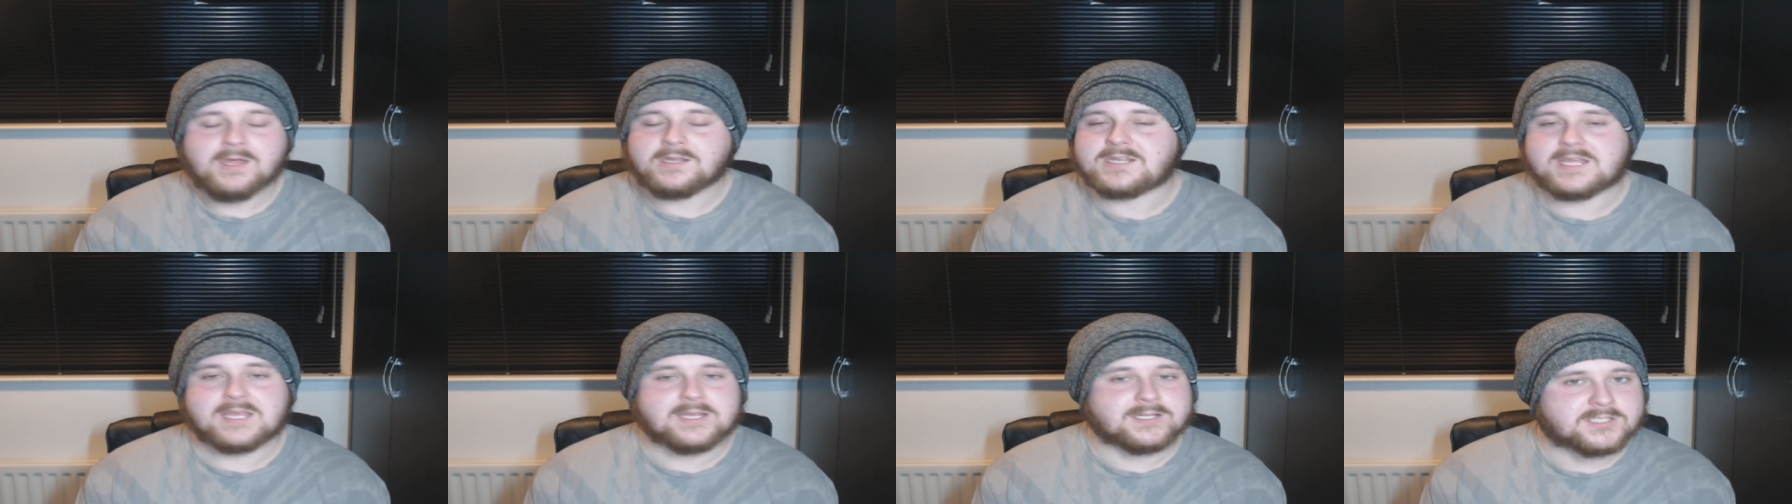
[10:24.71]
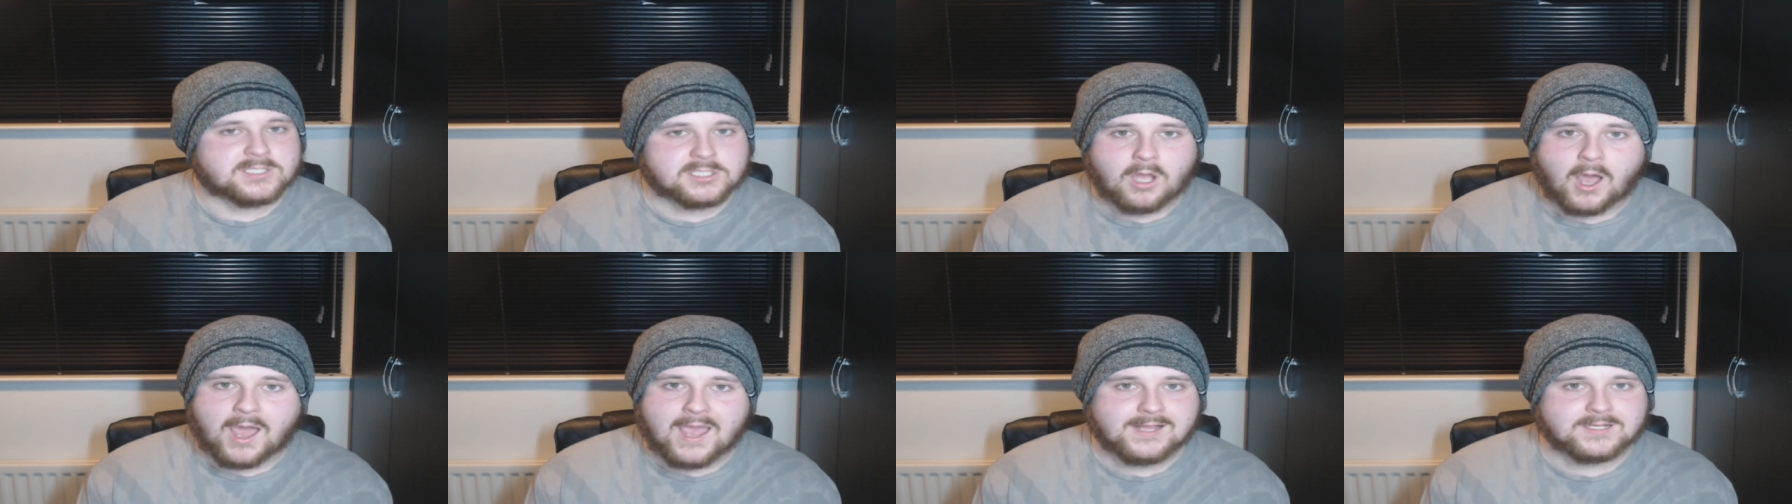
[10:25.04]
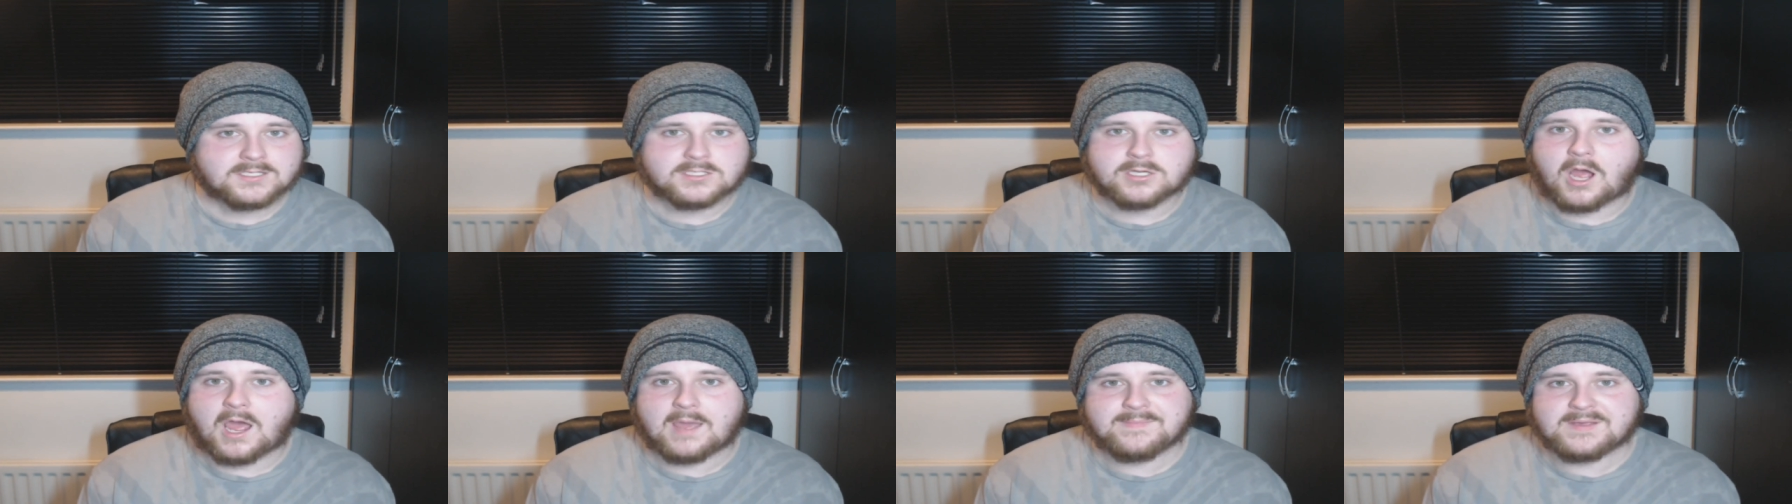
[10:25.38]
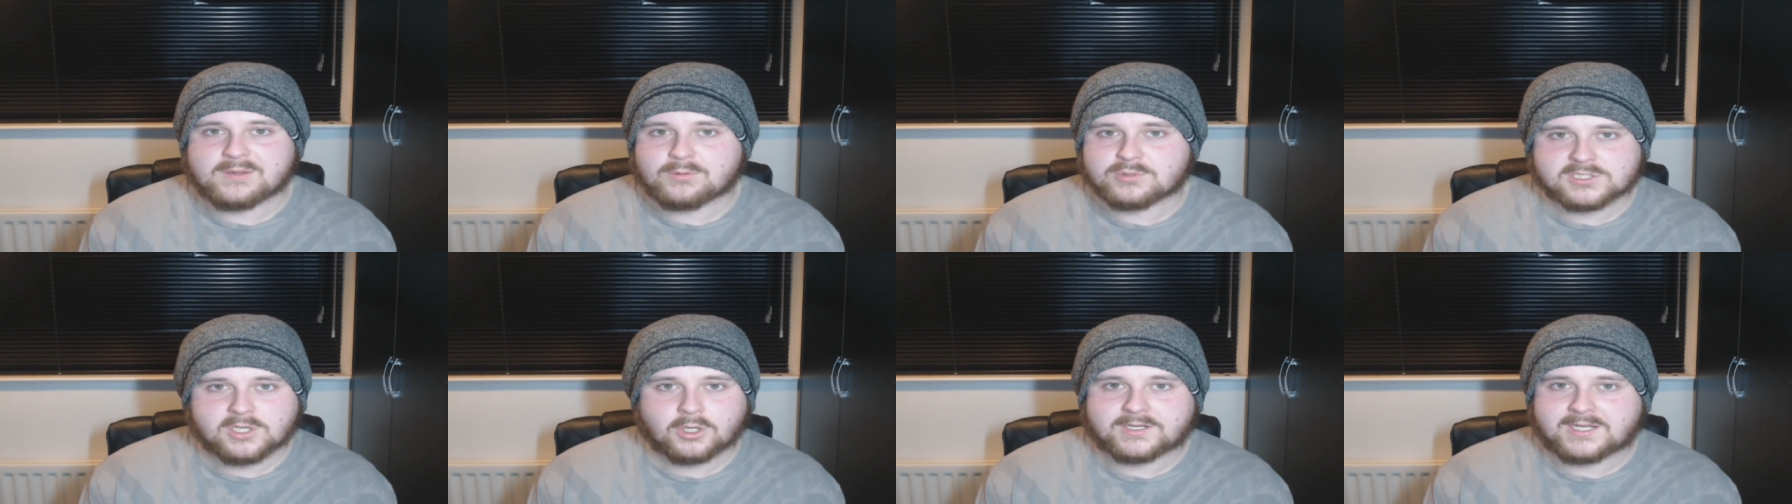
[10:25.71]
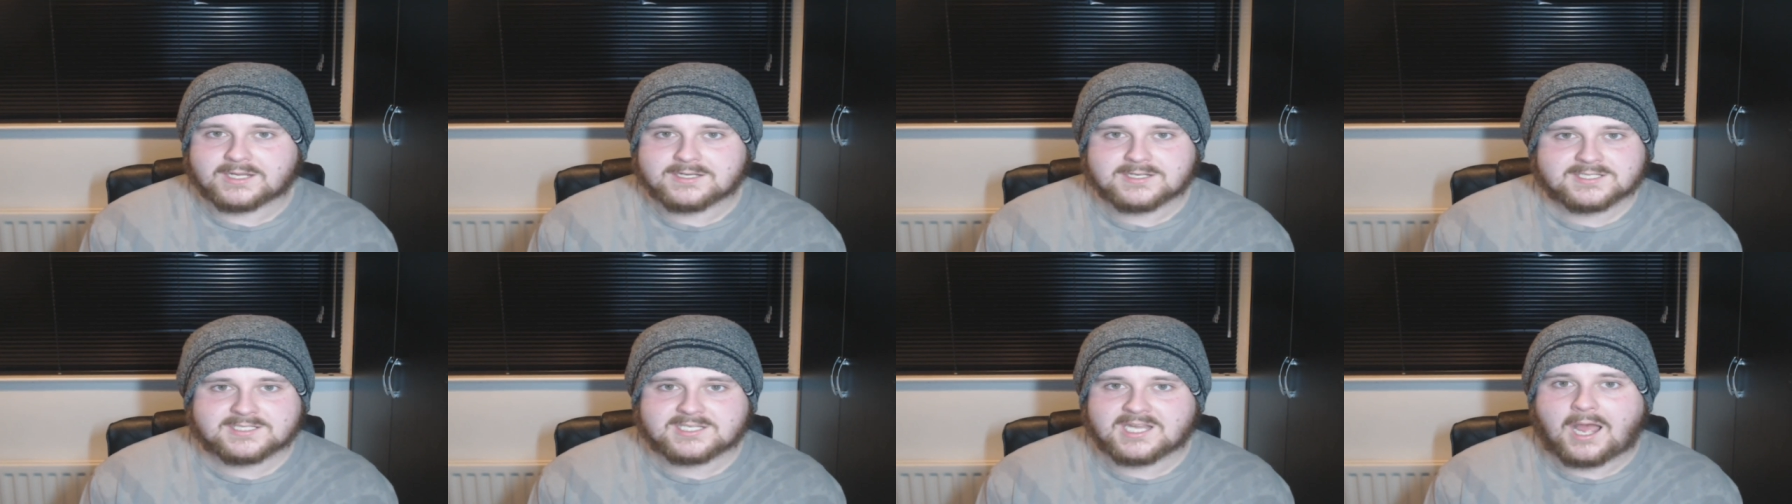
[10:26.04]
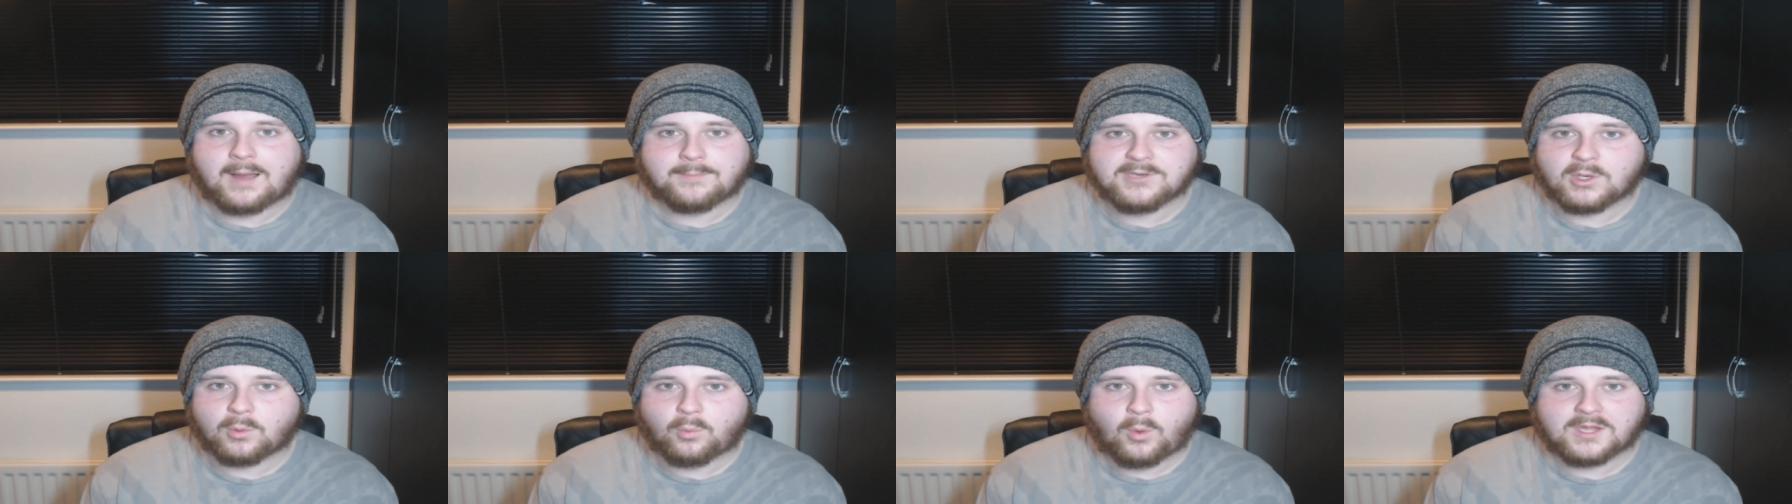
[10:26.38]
the entire time he was looking to set up the